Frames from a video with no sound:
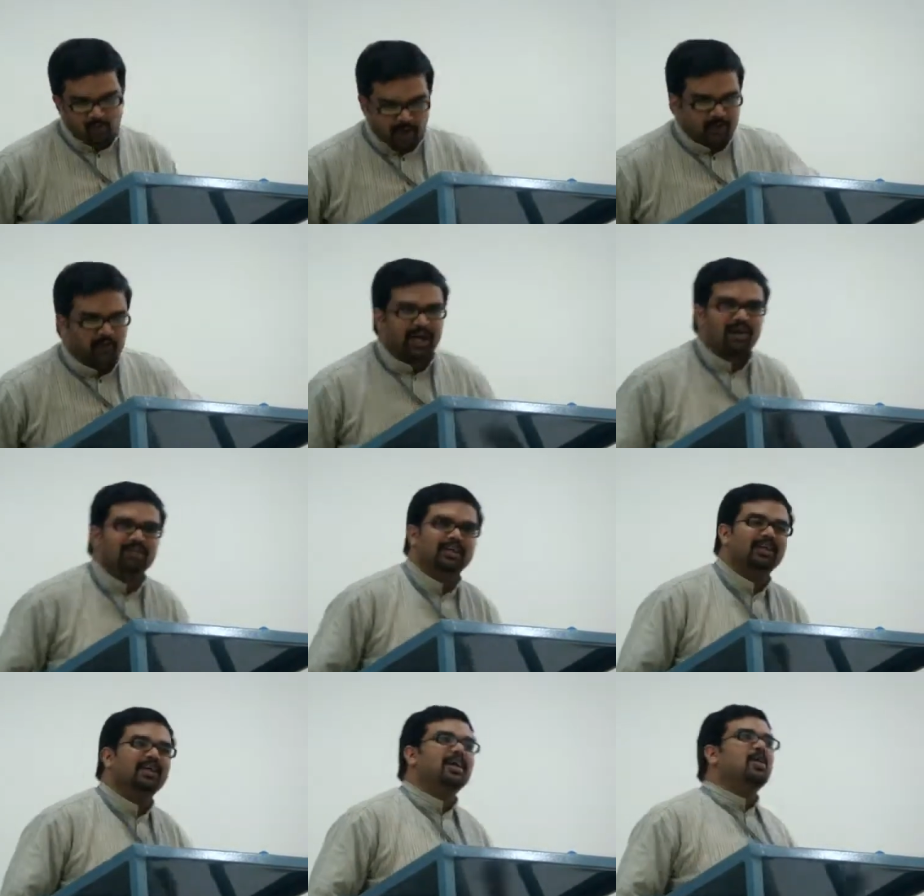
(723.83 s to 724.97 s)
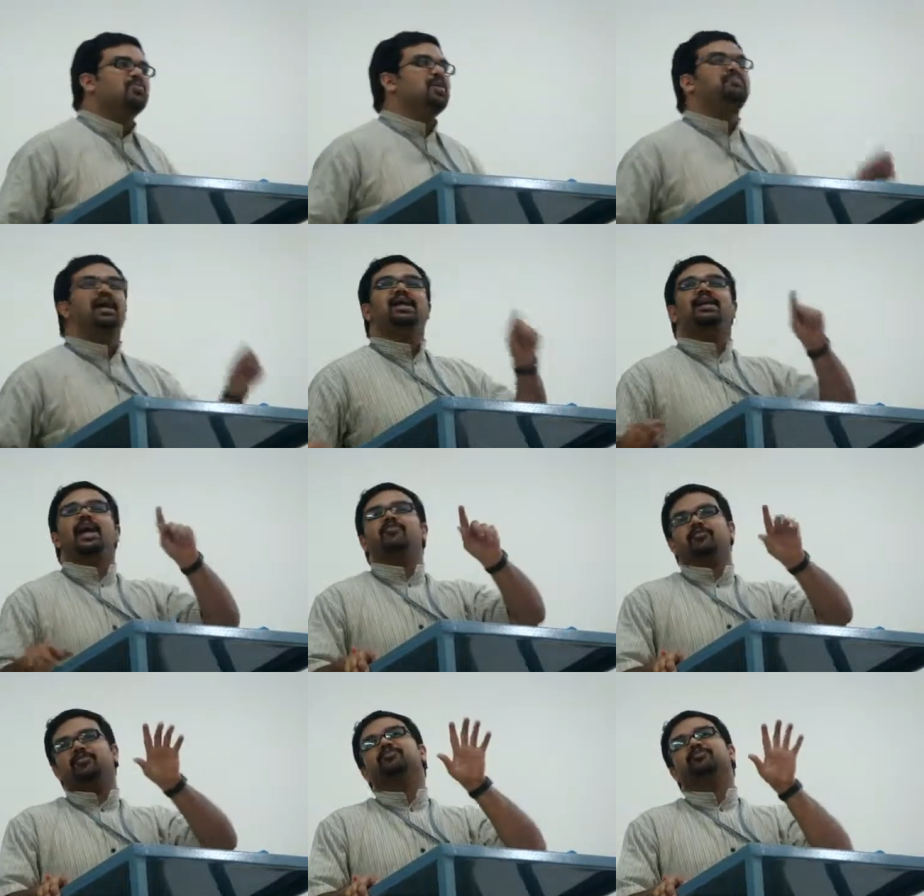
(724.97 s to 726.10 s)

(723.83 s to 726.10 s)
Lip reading: Oh, I don't have it. My pen drive.